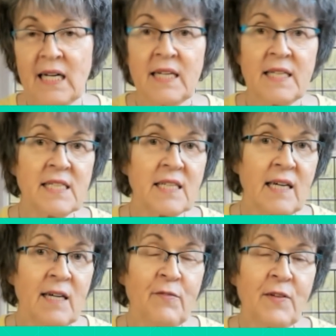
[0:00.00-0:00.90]
This
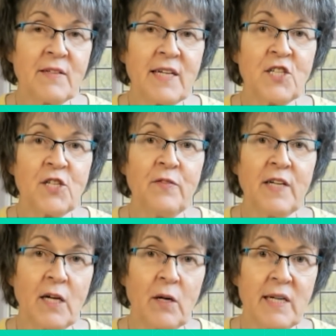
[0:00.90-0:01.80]
key foundation
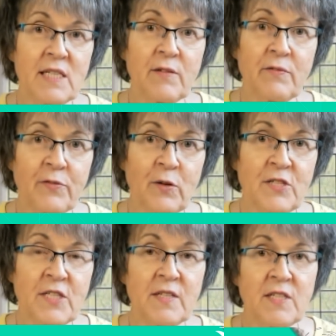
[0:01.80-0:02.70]
video is the
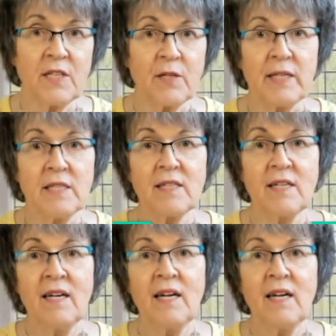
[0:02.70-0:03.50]
first in a series